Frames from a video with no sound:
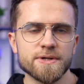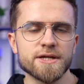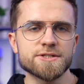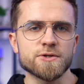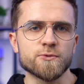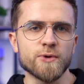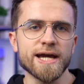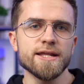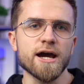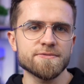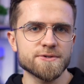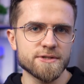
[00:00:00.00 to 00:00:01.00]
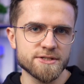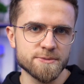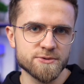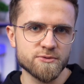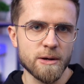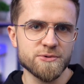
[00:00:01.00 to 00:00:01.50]
Because right after the
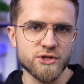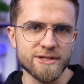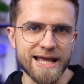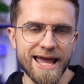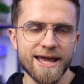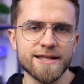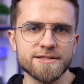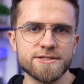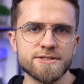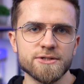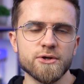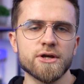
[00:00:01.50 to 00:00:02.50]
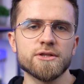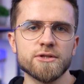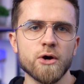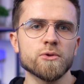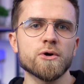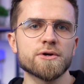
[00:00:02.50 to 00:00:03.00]
subscription ends, you can
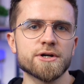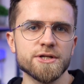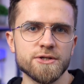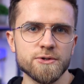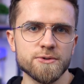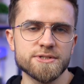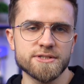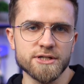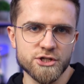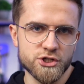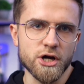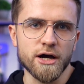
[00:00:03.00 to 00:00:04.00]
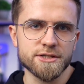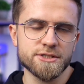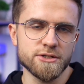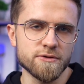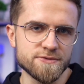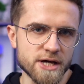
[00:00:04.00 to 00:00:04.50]
no longer use the
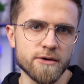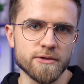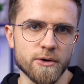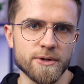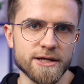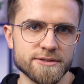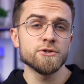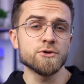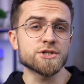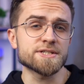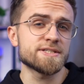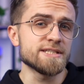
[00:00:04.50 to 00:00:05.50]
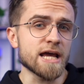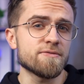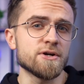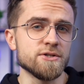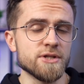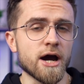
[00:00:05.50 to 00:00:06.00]
shots you've downloaded. You just
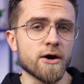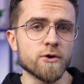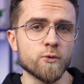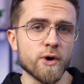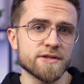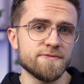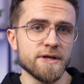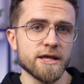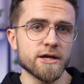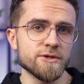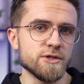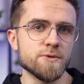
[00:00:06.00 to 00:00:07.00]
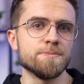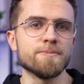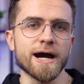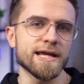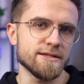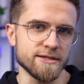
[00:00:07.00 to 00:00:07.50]
never know what video you
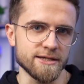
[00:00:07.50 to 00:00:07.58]
might